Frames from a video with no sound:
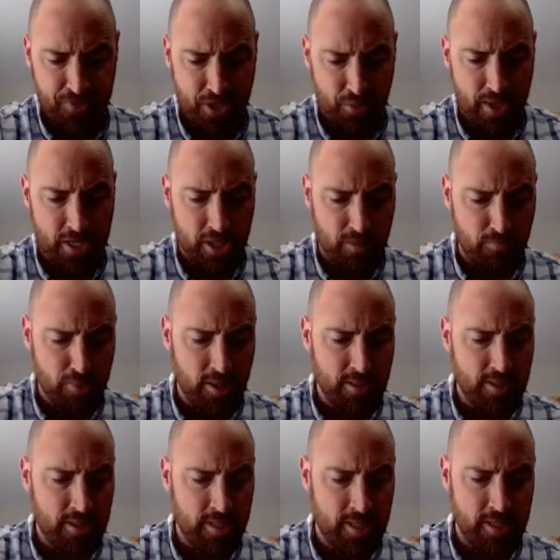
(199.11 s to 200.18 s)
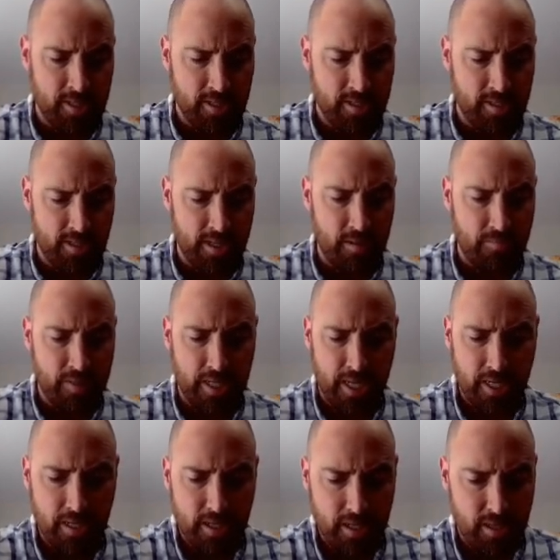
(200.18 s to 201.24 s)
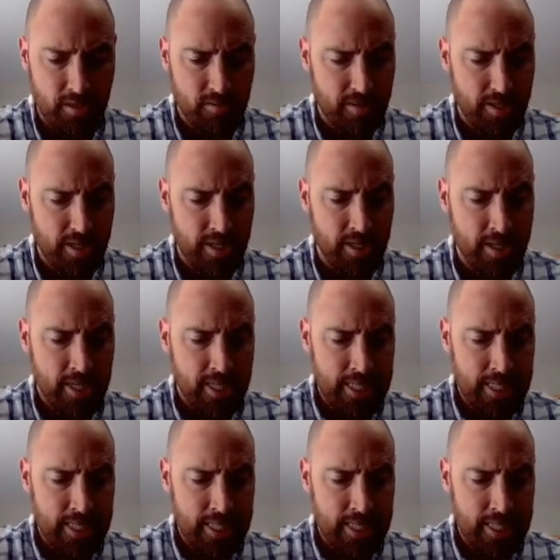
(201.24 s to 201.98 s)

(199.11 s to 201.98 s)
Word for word: Thrashing Brontodon, could have came in handy the other day.